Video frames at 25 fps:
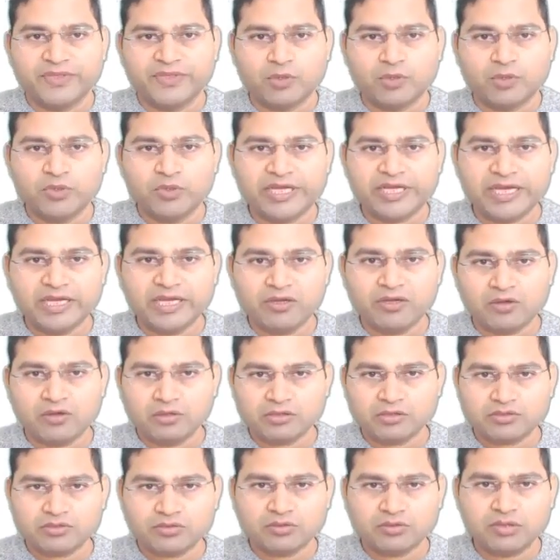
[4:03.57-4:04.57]
Now we can
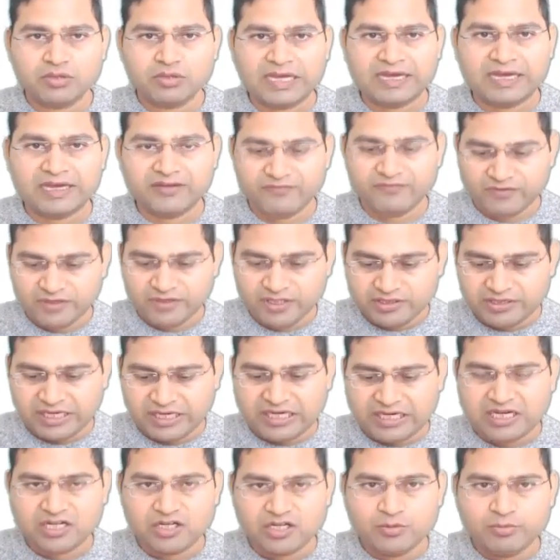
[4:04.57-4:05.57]
also have the
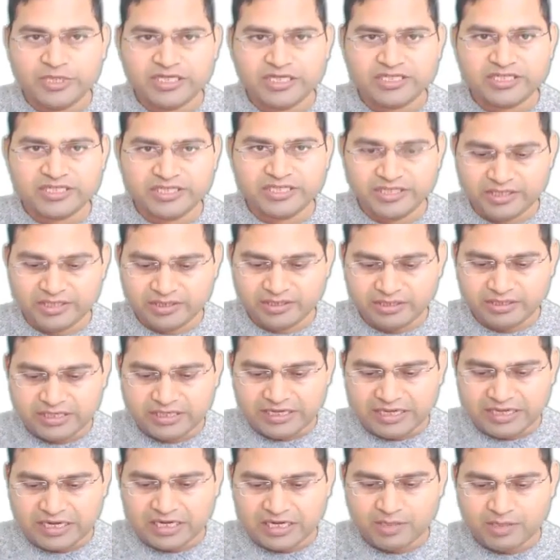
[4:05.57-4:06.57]
argument here
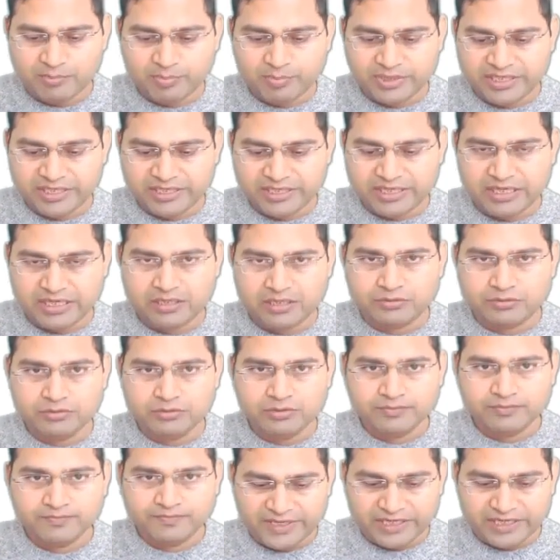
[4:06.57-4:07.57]
up and
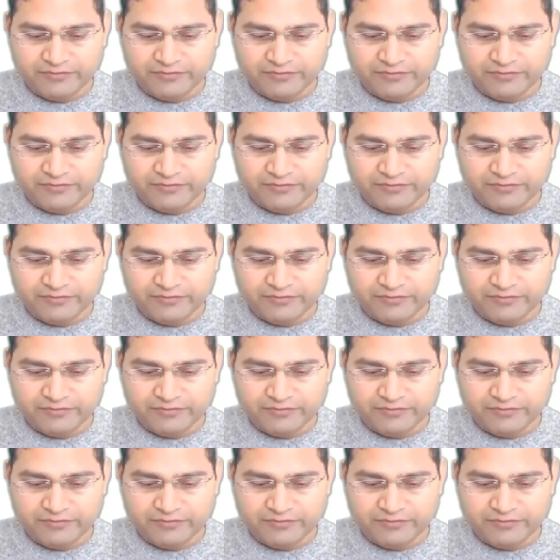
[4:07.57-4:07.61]
down,